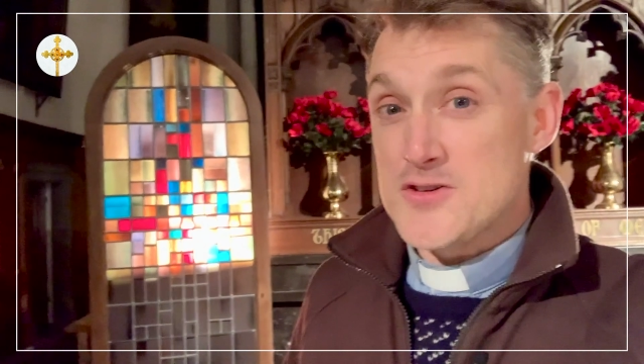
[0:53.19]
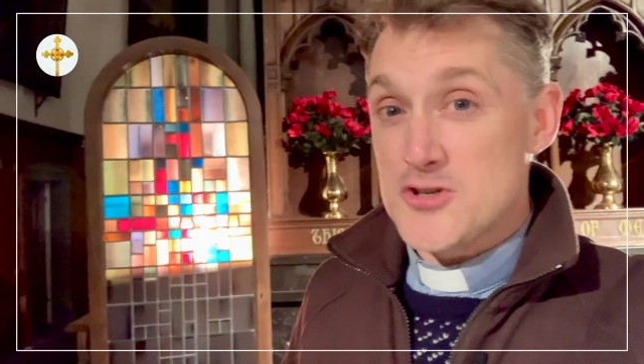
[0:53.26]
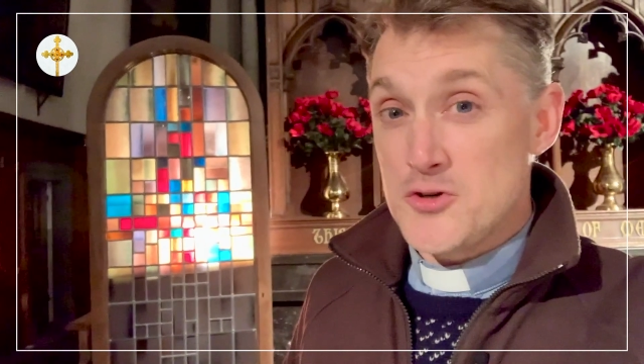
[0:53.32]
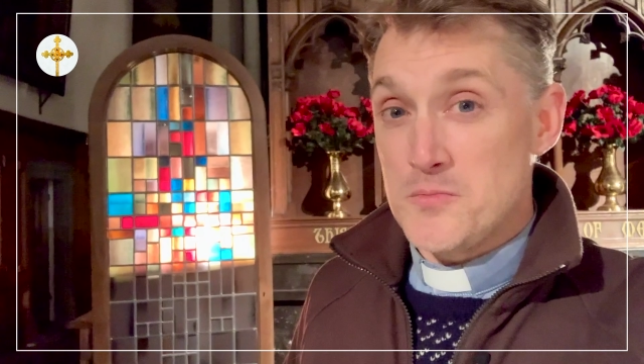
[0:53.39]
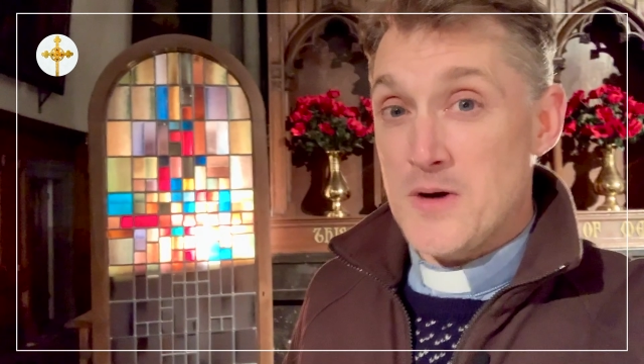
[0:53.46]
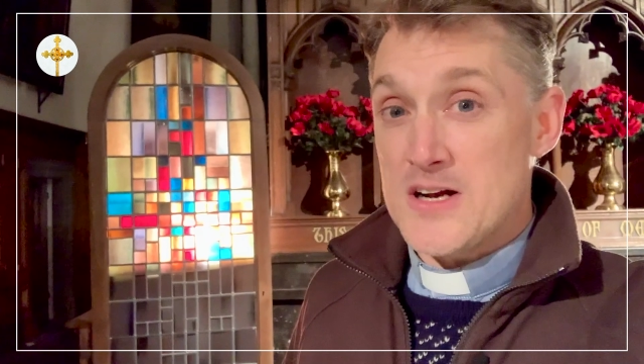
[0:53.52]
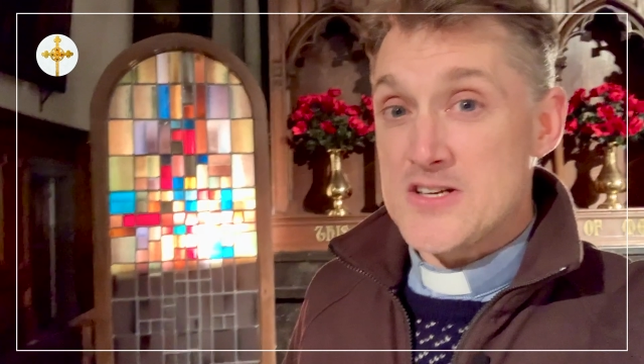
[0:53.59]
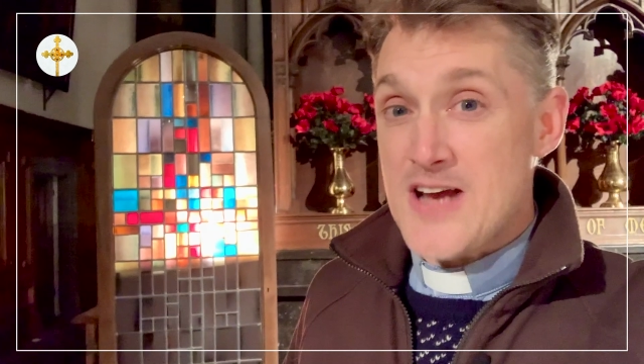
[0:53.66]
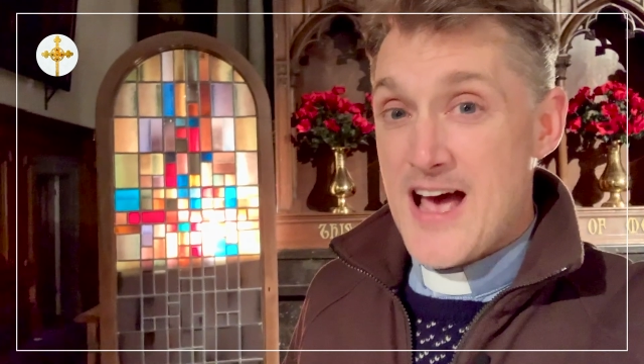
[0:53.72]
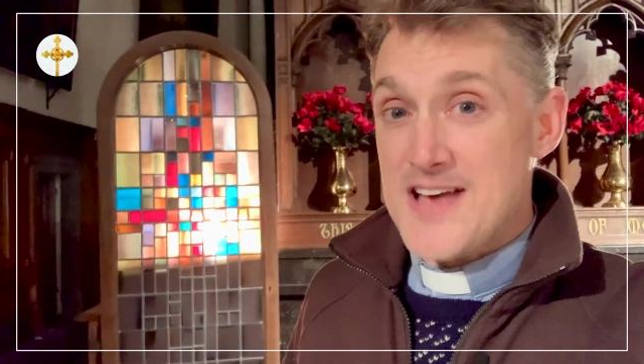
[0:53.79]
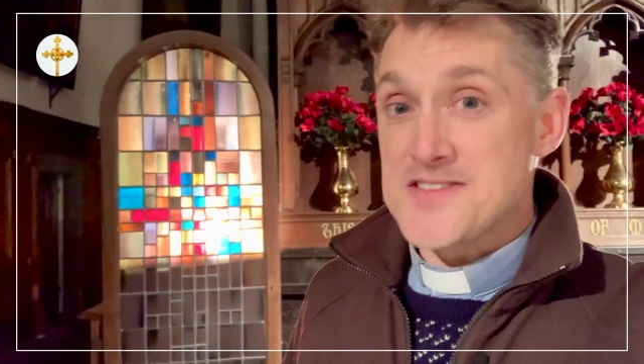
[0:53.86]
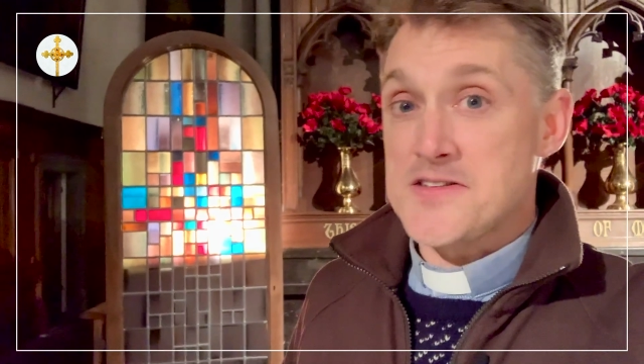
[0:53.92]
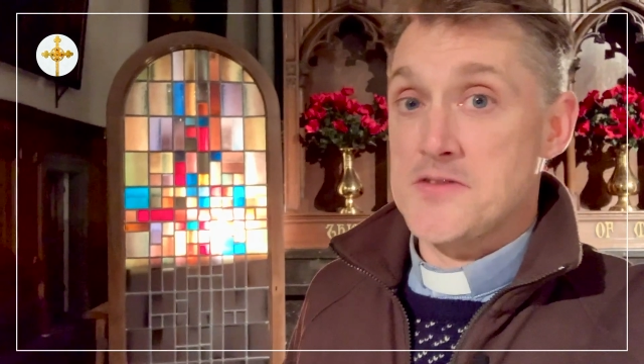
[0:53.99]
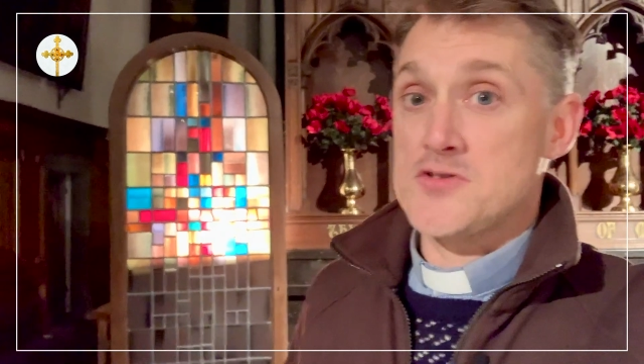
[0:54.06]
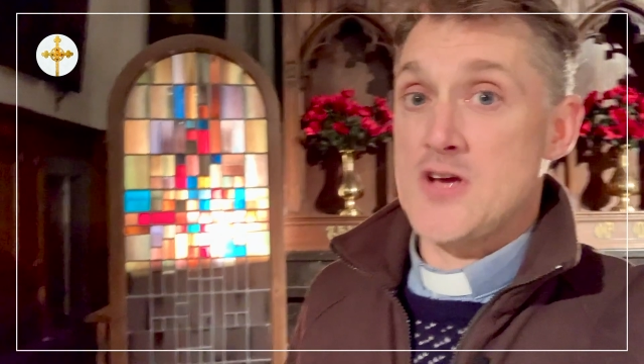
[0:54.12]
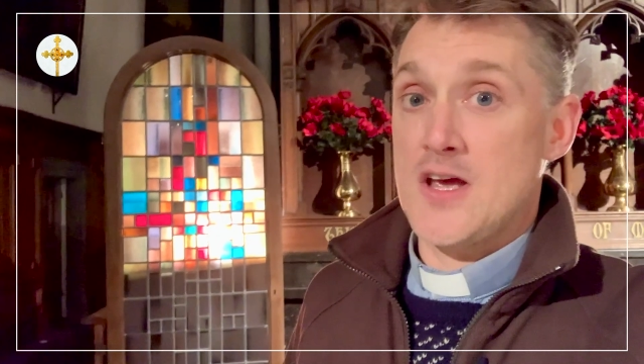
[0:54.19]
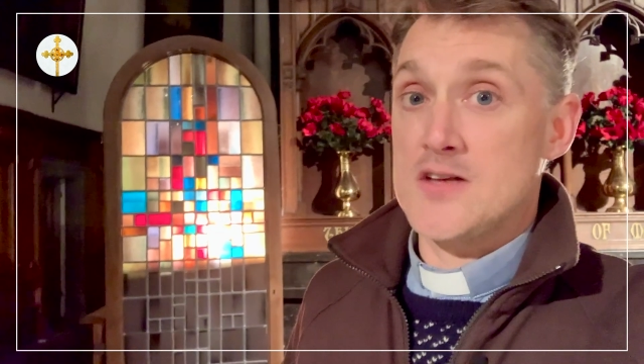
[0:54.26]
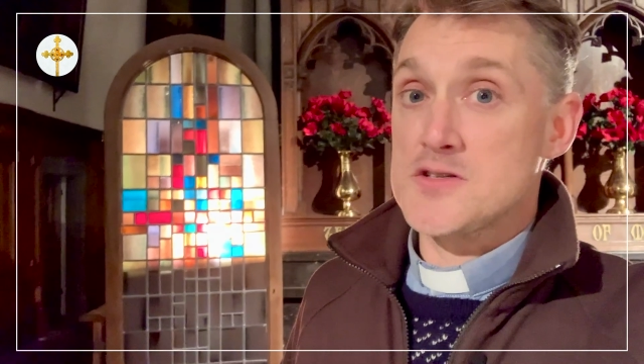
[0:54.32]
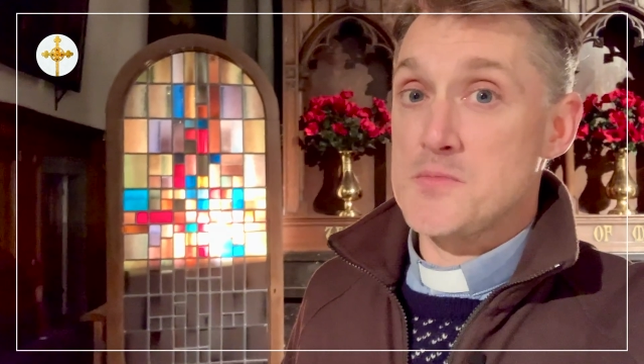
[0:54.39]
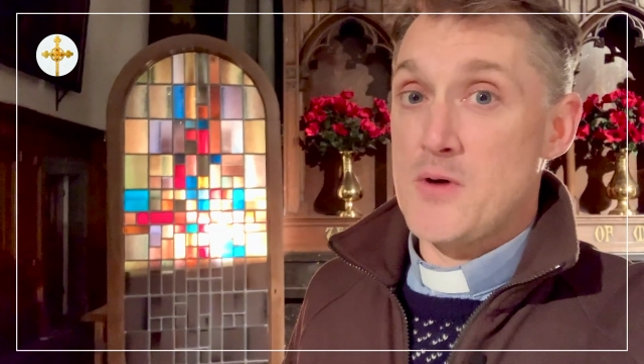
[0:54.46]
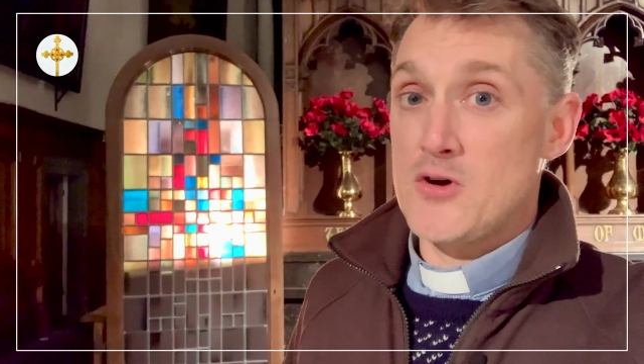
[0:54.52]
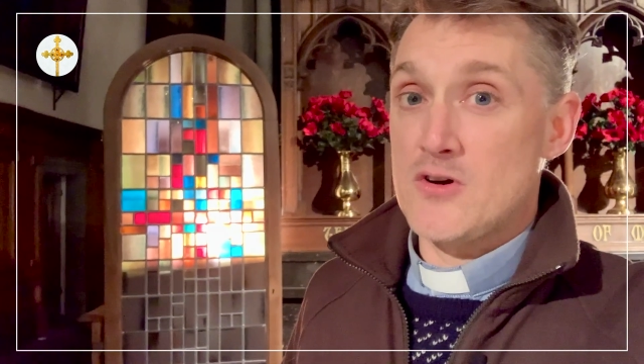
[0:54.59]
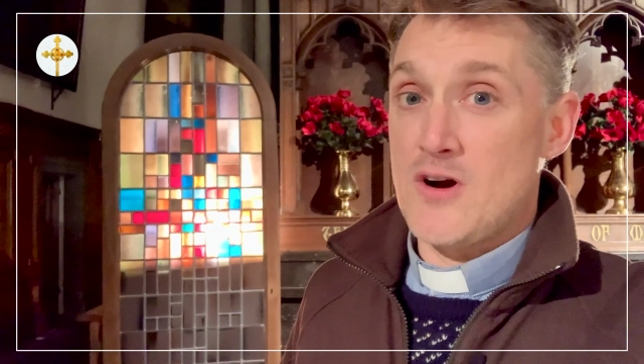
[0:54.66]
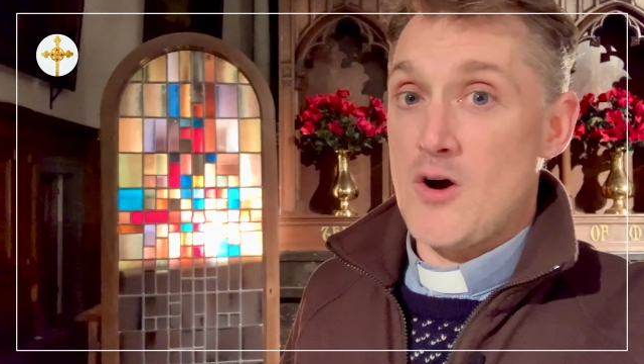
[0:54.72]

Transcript: too much has to change about